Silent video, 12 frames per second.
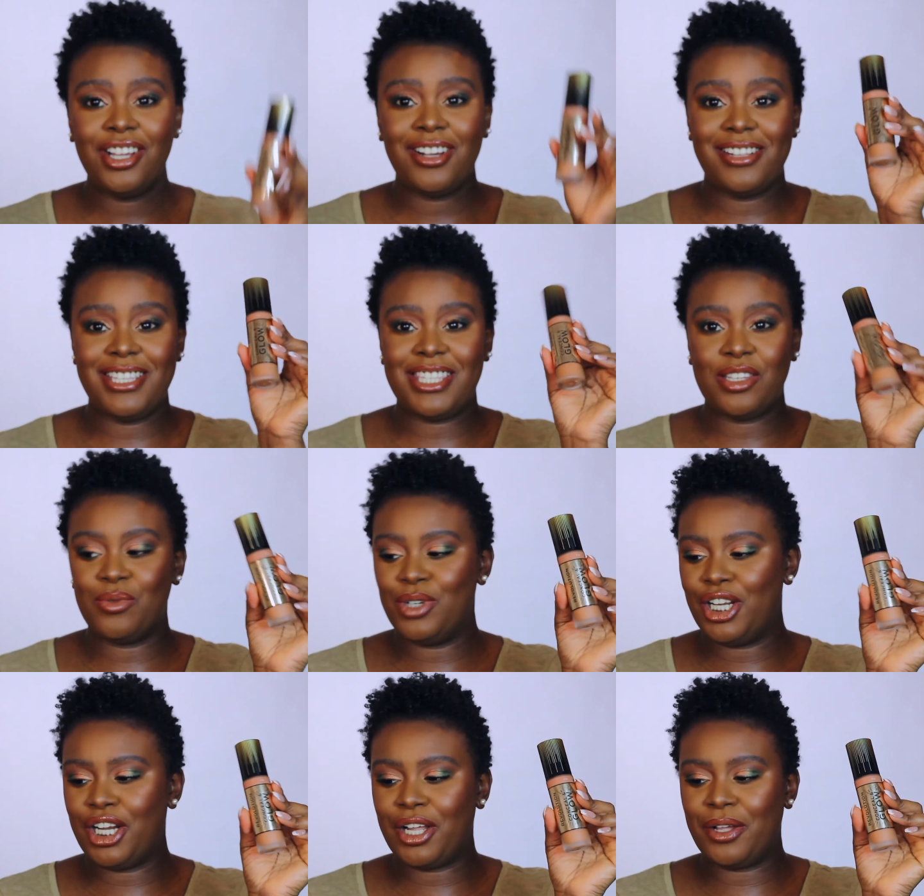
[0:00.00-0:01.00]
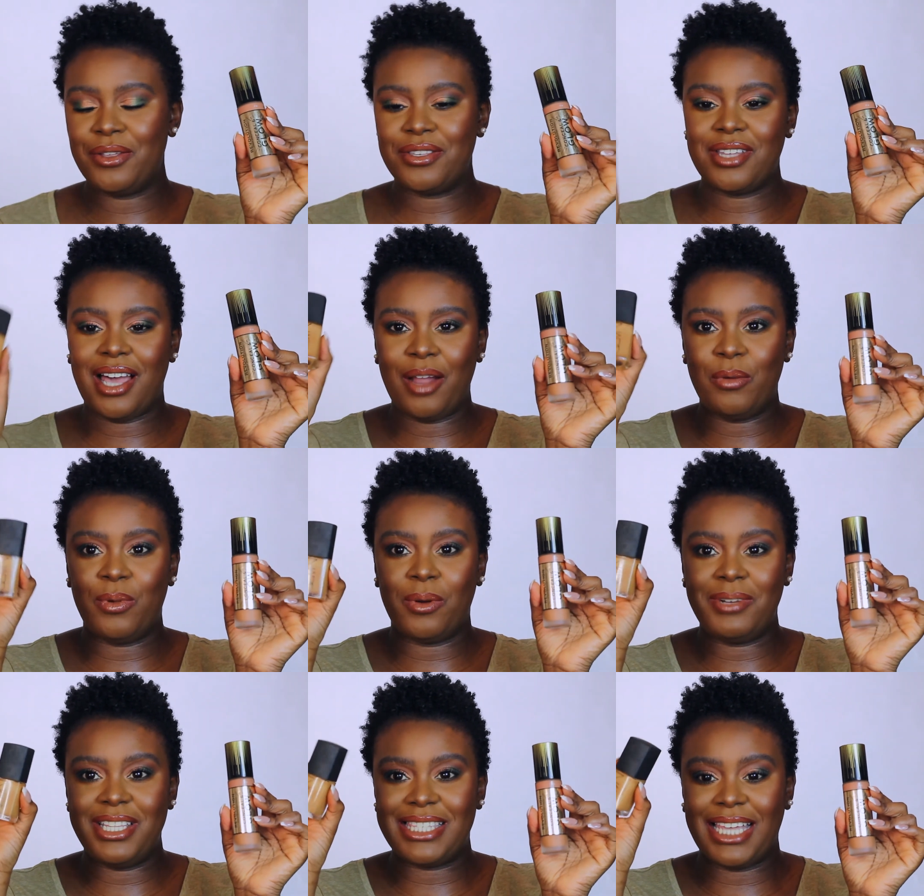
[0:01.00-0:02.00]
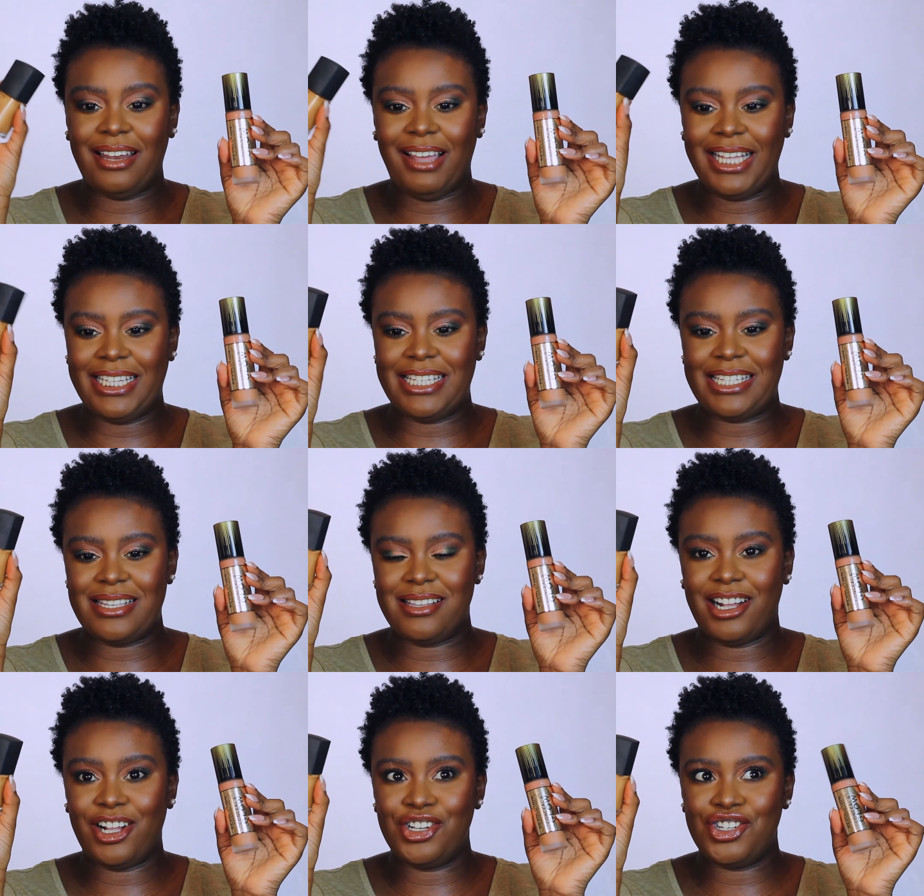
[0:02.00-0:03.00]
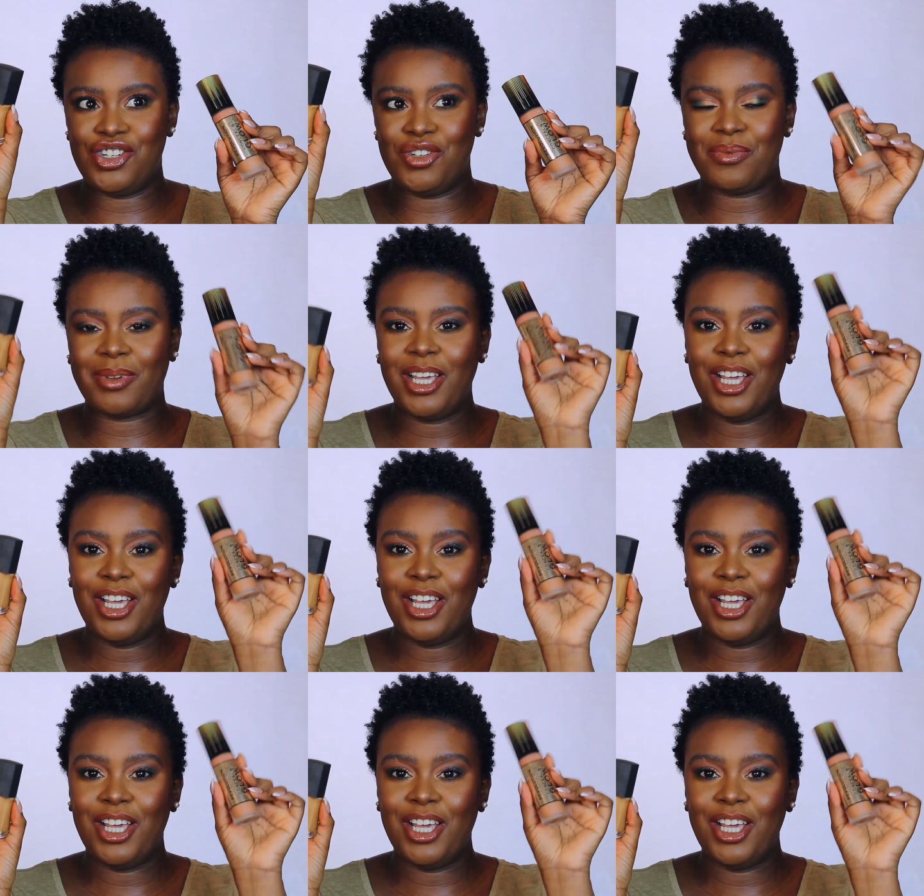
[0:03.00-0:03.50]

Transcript: Conceal and Glow, so I would probably say like this is like a dupe